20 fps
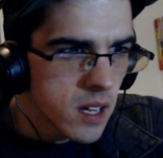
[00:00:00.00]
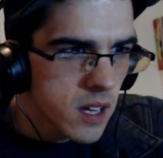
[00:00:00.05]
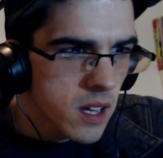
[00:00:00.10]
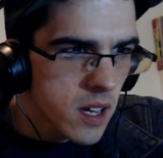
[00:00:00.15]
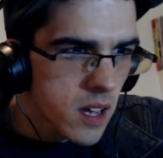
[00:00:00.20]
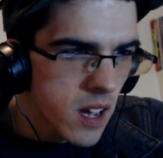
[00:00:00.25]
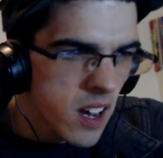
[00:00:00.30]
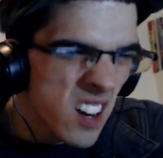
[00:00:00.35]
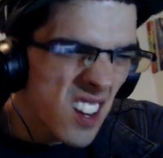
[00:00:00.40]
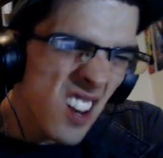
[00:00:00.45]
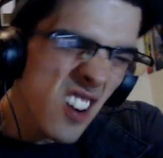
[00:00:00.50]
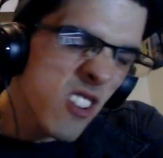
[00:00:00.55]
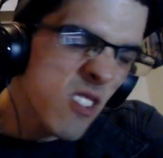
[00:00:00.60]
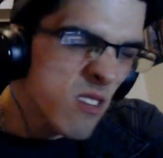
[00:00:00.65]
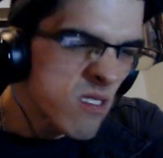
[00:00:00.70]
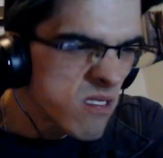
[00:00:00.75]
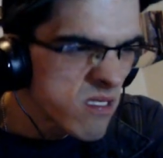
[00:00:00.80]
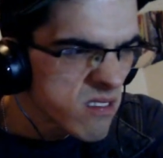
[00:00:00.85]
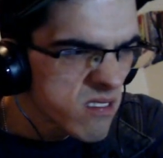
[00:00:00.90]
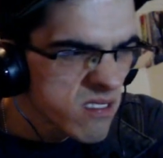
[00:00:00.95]
I don't
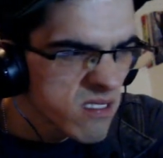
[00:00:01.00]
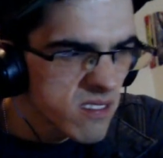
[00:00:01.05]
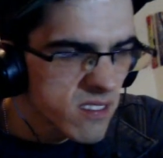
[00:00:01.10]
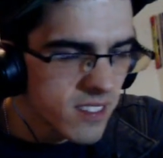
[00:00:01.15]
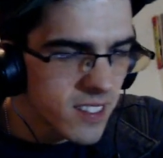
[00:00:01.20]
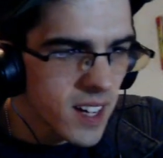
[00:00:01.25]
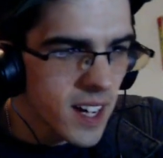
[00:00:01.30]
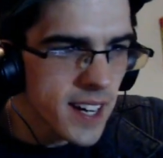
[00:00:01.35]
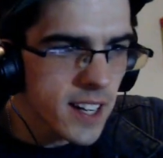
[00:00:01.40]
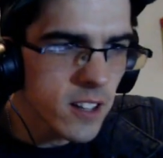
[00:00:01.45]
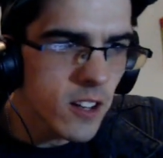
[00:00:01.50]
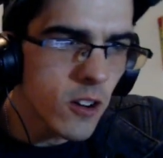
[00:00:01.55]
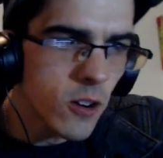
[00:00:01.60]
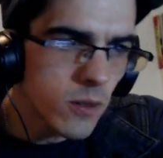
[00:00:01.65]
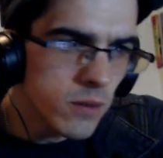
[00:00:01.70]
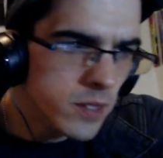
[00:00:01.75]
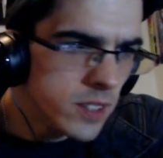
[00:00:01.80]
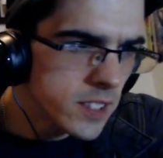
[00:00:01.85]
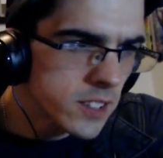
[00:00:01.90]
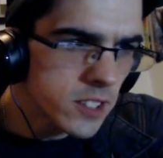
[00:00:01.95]
know,
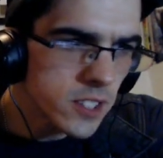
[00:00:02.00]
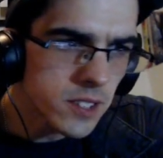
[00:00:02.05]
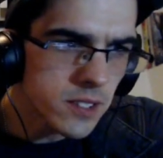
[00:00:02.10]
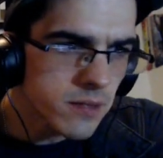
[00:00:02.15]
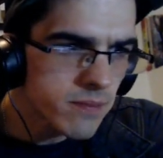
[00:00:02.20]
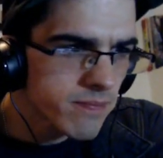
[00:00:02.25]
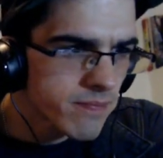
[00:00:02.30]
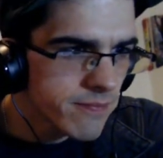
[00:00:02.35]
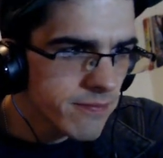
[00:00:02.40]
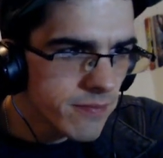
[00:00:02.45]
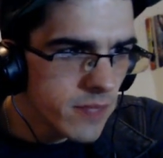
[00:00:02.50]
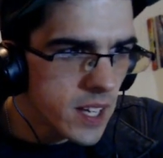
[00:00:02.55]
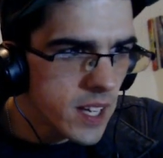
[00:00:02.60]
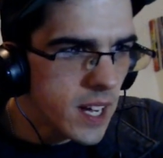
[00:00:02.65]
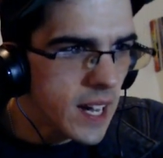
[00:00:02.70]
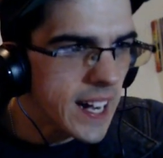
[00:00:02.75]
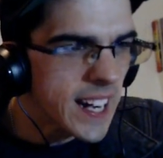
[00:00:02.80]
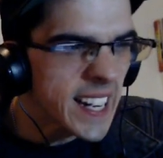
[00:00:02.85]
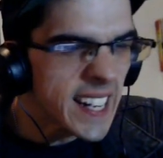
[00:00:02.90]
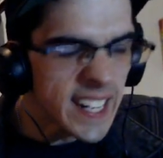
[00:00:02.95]
it just,
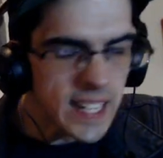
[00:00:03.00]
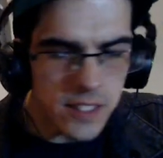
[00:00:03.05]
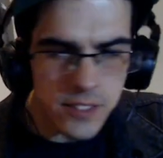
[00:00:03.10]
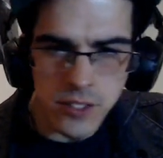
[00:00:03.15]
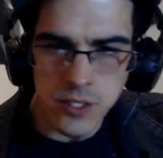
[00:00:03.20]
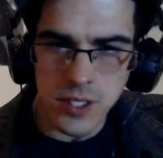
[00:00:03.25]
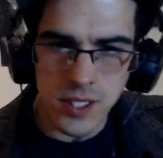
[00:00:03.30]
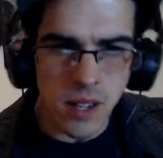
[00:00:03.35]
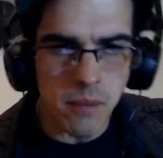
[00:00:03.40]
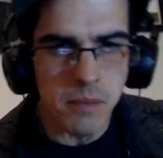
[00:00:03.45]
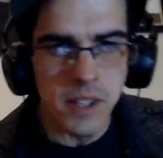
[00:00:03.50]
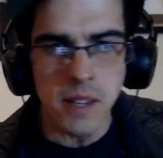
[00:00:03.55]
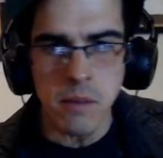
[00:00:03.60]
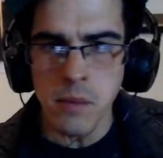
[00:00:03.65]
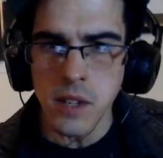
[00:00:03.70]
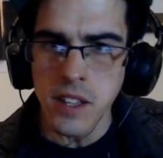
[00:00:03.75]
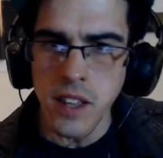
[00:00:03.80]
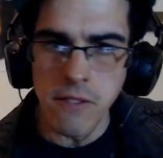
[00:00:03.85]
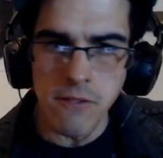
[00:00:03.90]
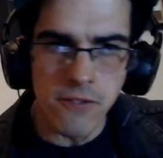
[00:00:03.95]
there's something in me
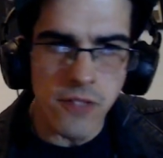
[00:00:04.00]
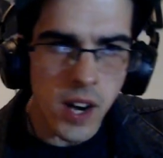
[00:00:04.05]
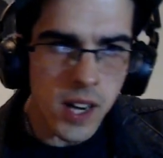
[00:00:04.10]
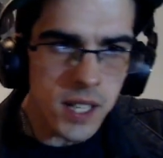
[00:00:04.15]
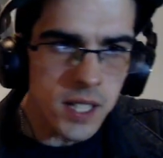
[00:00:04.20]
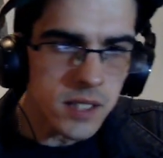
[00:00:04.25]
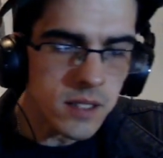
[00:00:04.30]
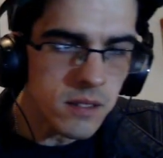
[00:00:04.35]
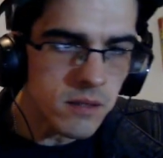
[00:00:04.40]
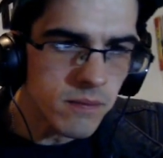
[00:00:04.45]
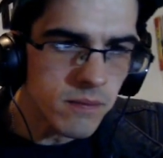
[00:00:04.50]
that fucking,